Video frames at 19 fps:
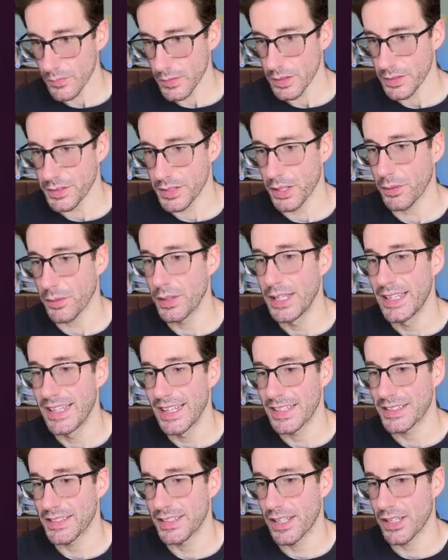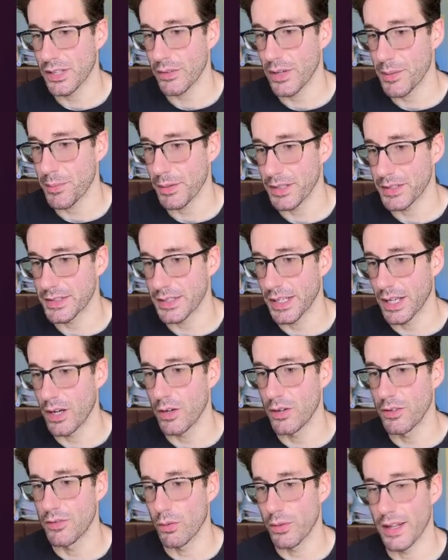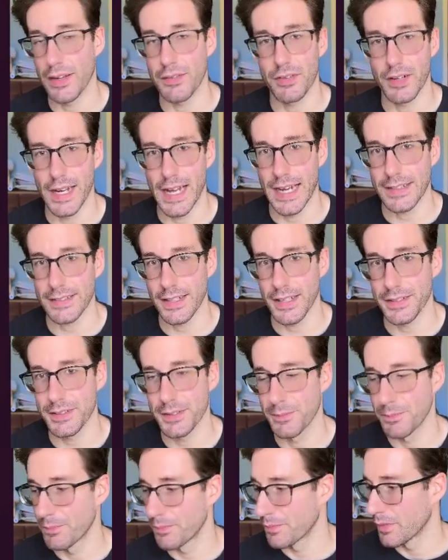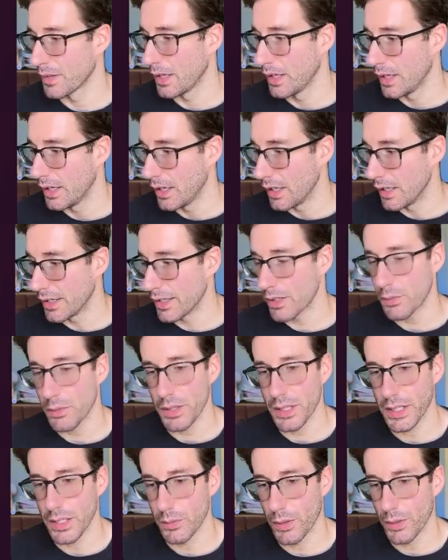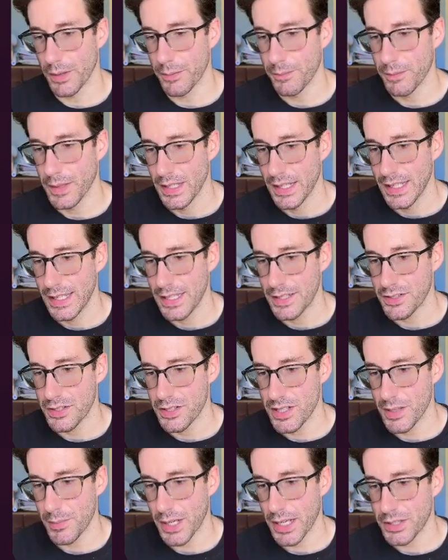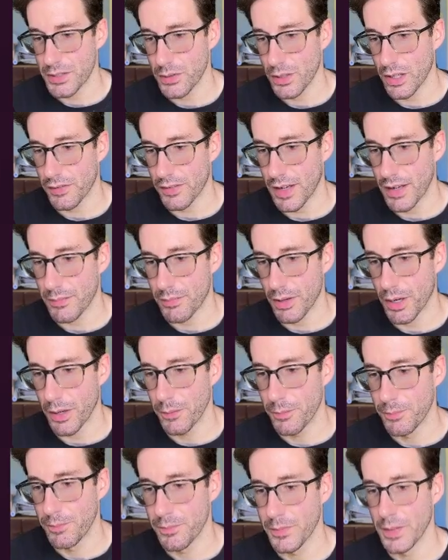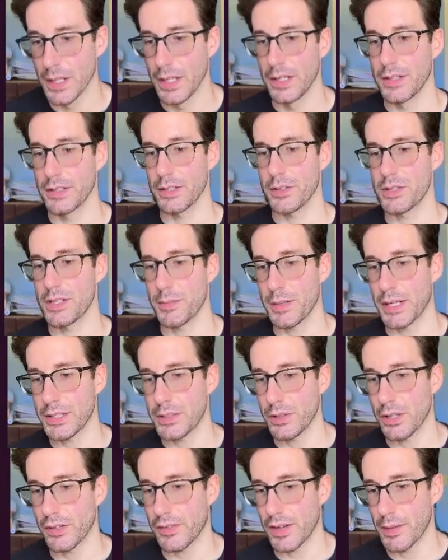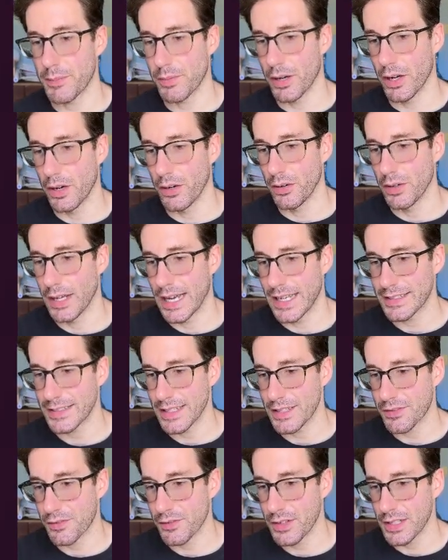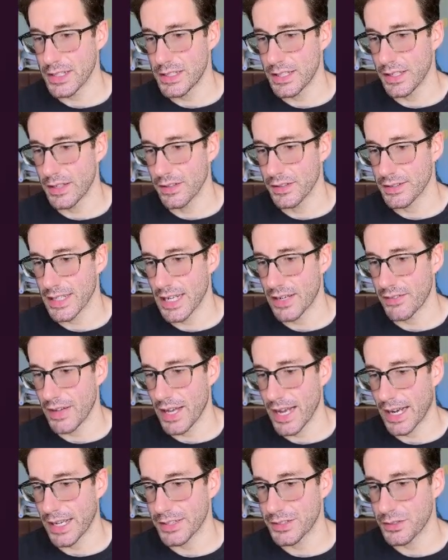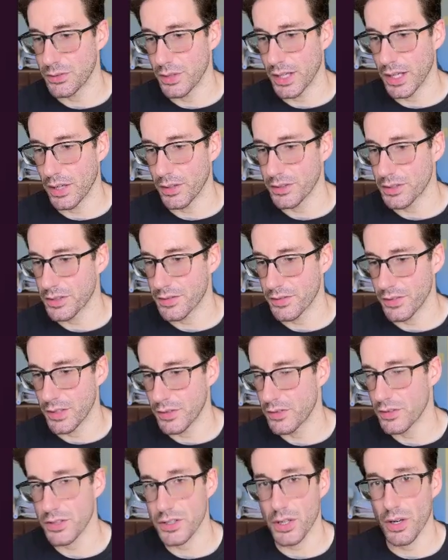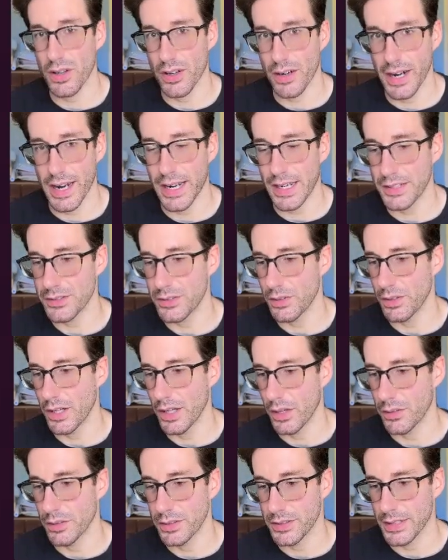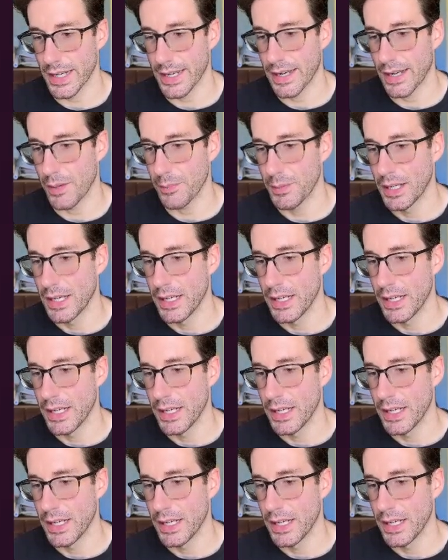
So that's another great place to go for that free access. Another really good one is Gemini two point five Pro. So Gemini two point five Pro has a free tier inside of A I Studio. Just, you just go to their A I Studio, sign up,